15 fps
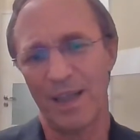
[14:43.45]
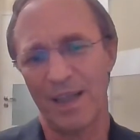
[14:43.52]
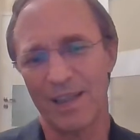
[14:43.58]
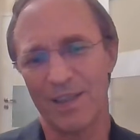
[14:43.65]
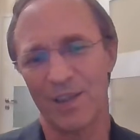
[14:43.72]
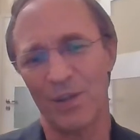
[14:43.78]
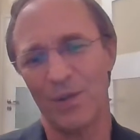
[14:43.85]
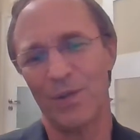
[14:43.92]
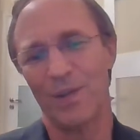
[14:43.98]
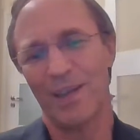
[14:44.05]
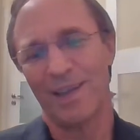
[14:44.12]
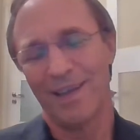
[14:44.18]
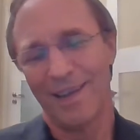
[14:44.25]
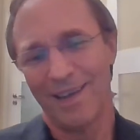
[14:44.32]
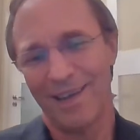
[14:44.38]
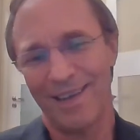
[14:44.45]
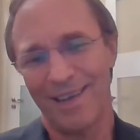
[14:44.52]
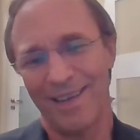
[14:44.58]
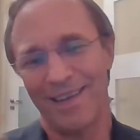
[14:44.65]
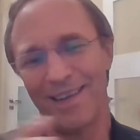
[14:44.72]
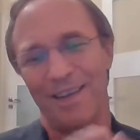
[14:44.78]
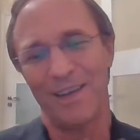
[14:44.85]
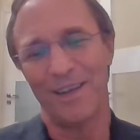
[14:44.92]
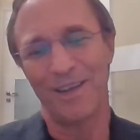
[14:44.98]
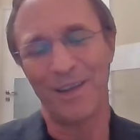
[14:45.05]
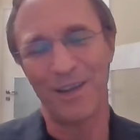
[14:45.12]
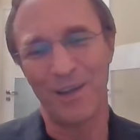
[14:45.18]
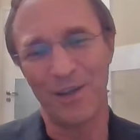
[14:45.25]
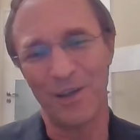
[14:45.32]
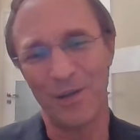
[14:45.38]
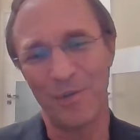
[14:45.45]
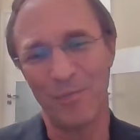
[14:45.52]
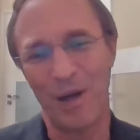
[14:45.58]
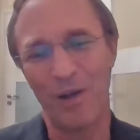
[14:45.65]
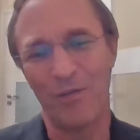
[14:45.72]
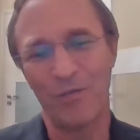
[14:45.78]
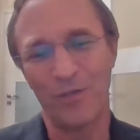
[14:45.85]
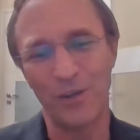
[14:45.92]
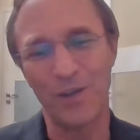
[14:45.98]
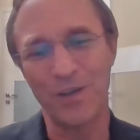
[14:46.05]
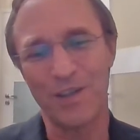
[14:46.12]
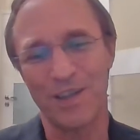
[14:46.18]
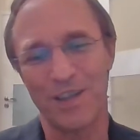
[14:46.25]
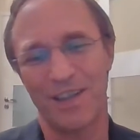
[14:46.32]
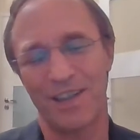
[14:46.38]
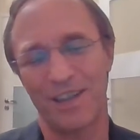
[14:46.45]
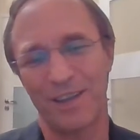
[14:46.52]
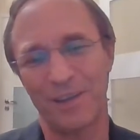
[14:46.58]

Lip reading: So my first